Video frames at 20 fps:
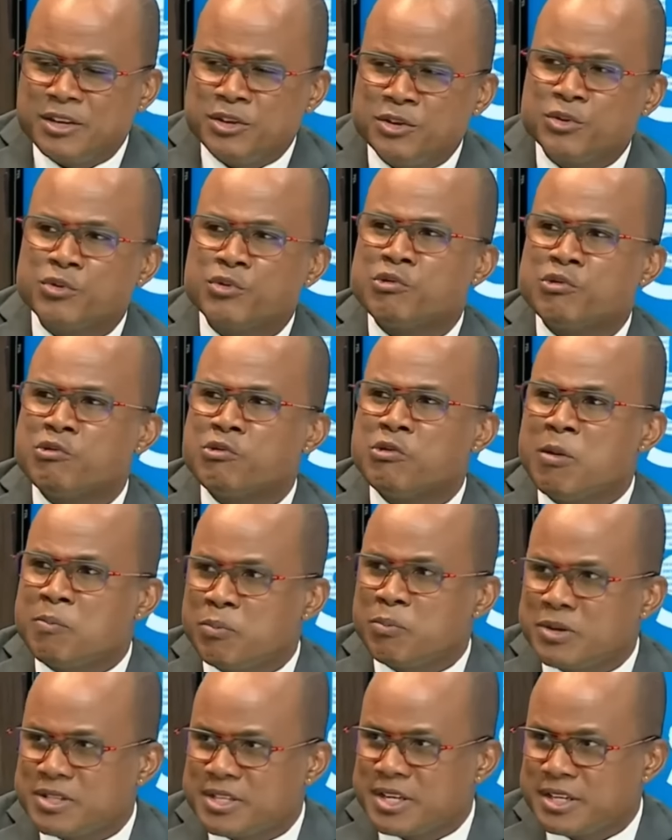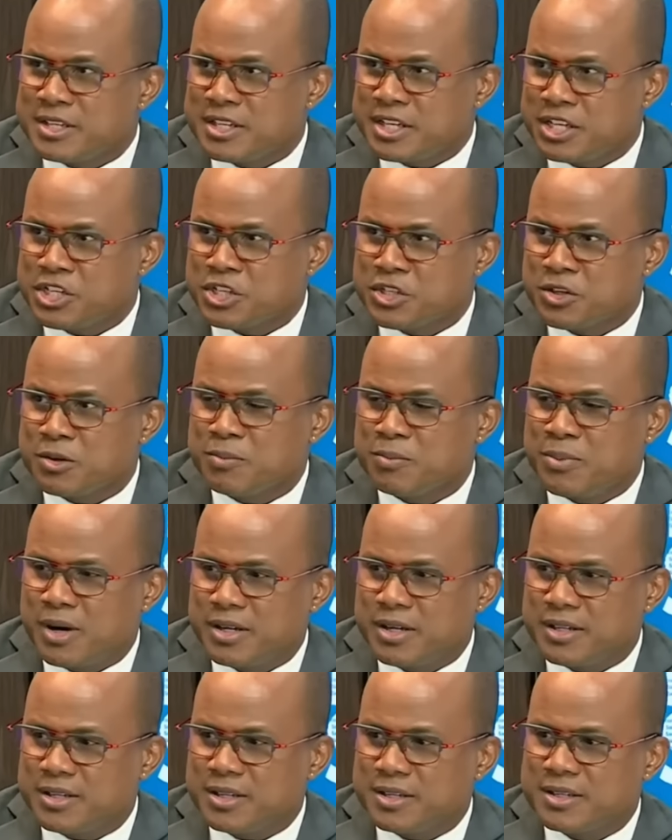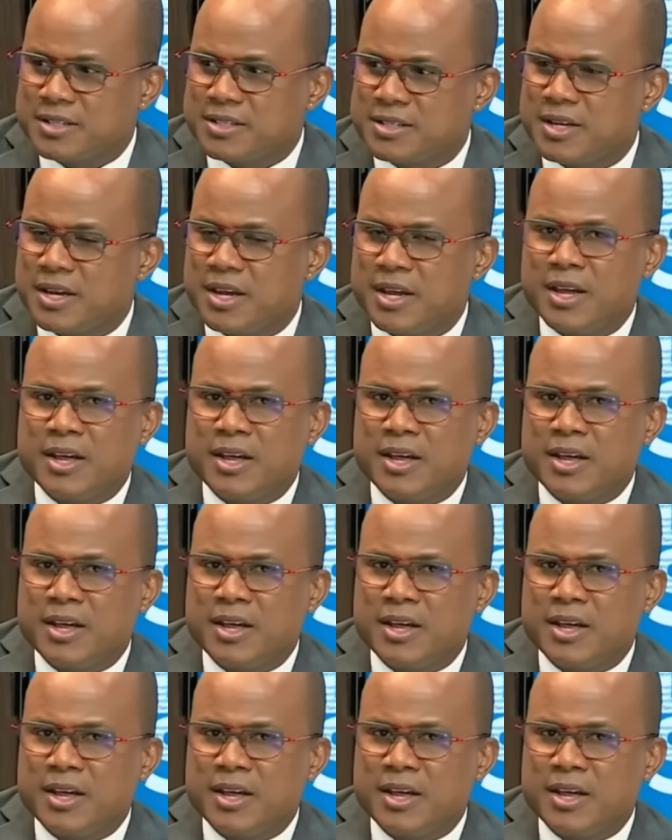into representational politics,